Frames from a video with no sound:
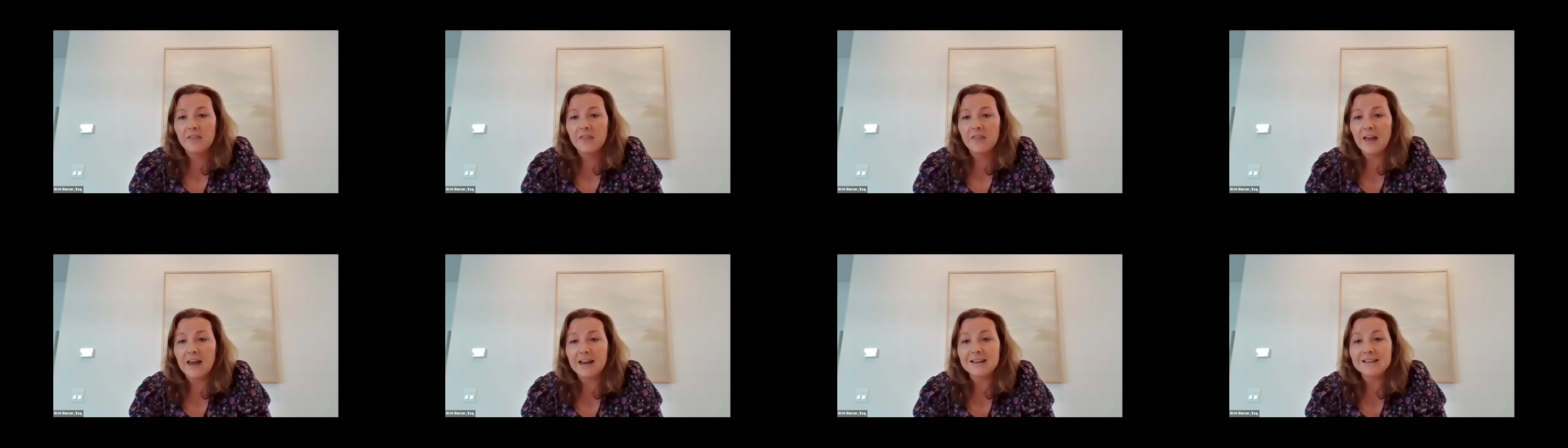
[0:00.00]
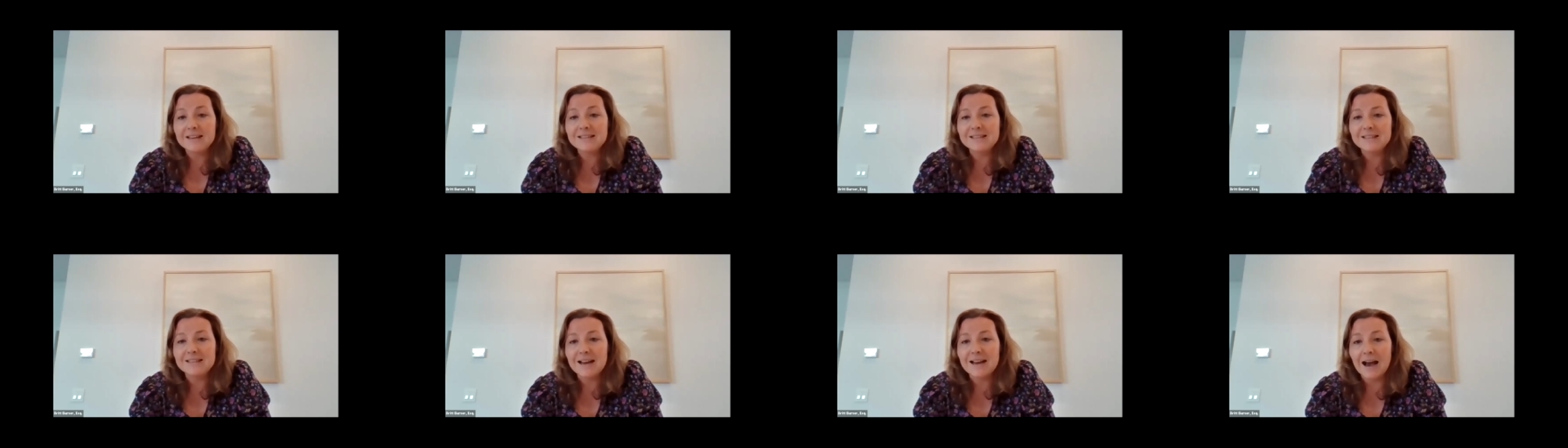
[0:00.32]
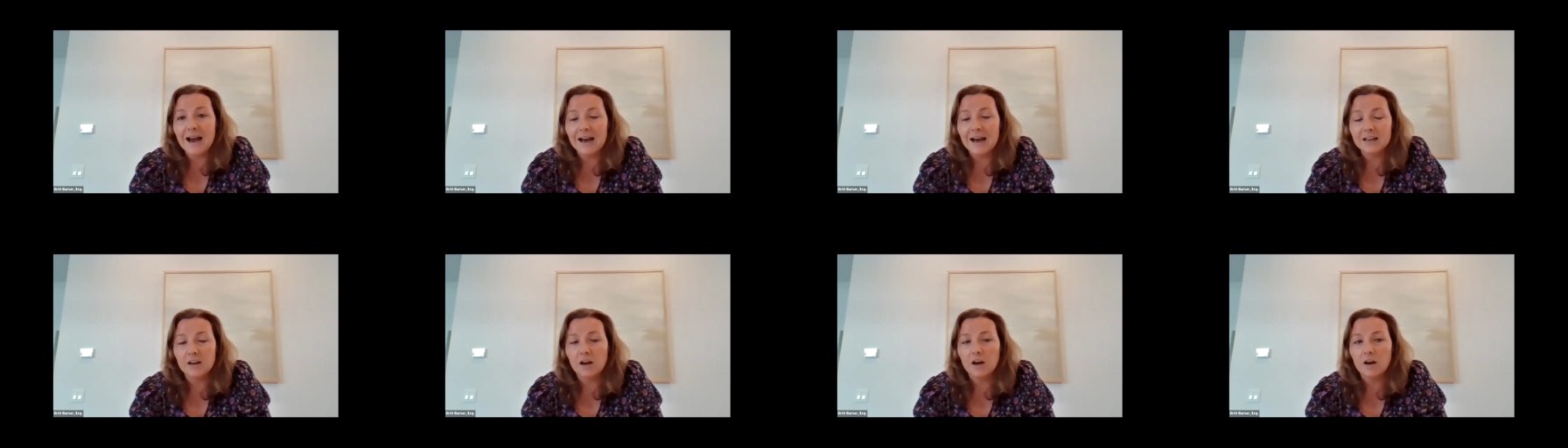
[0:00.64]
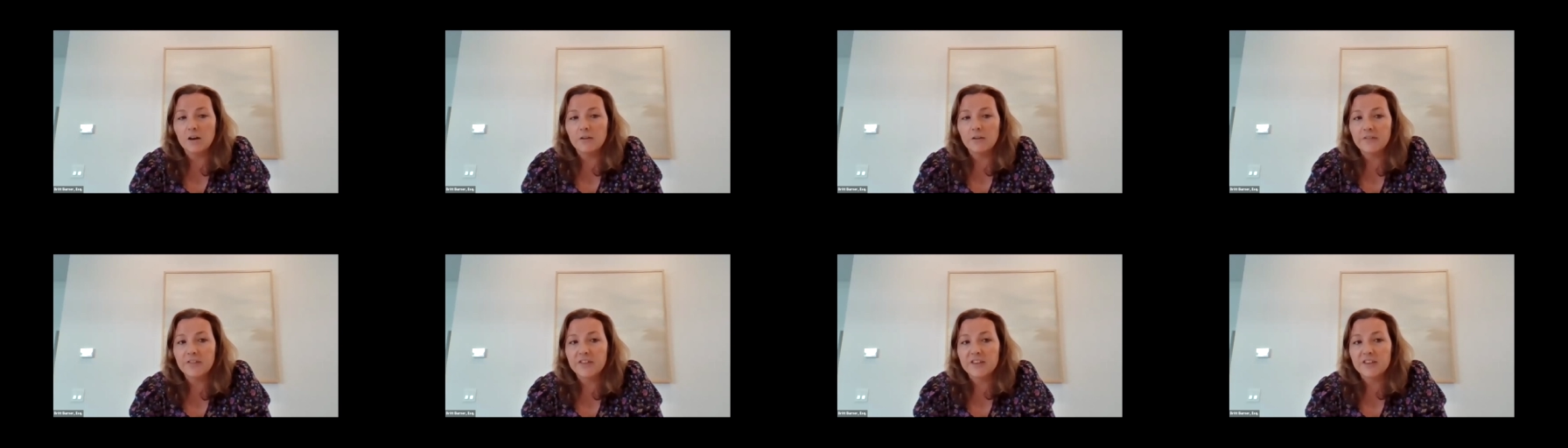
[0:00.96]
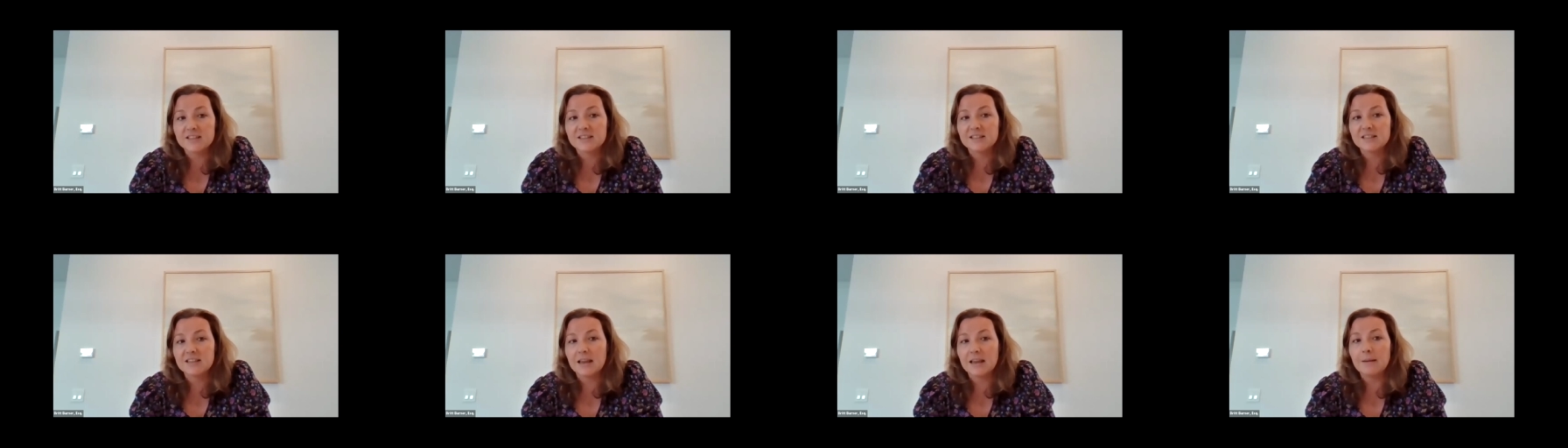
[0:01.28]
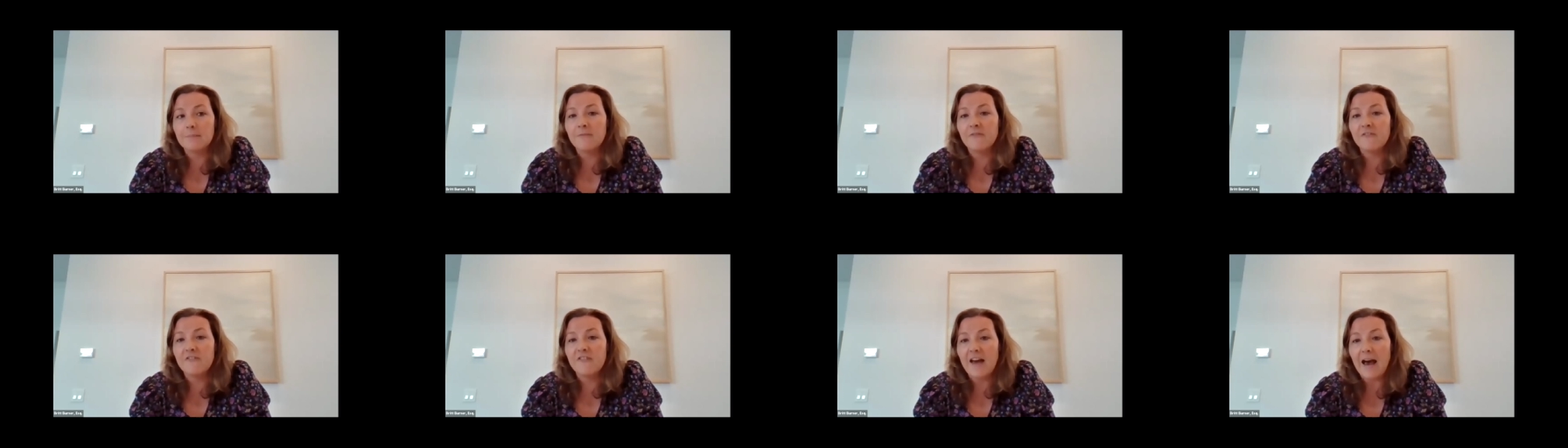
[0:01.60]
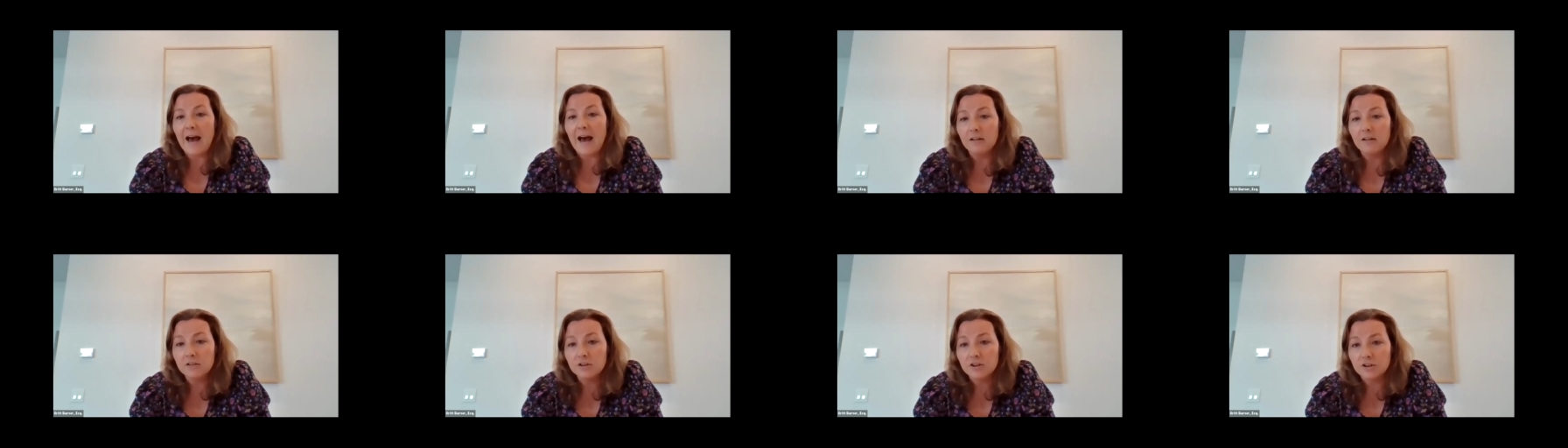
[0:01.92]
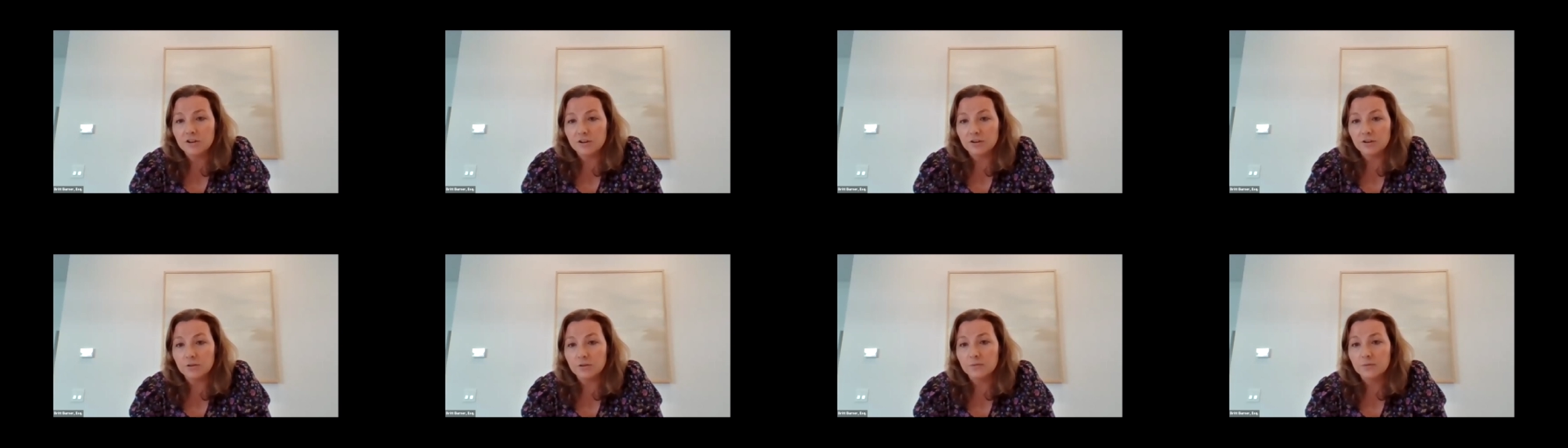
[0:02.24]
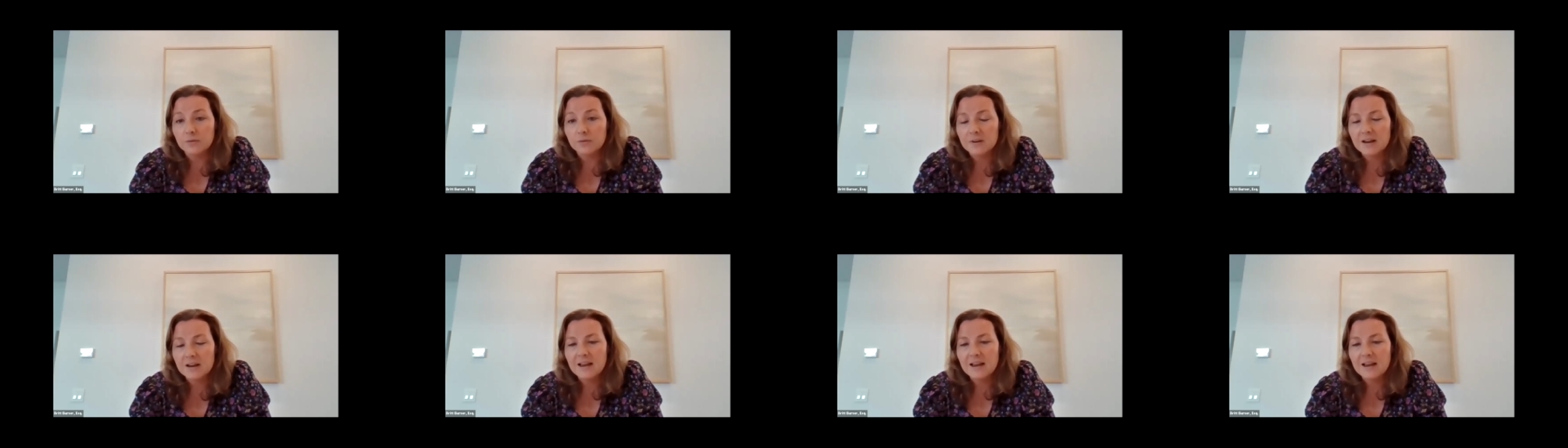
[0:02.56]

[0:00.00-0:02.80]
that is not of the same value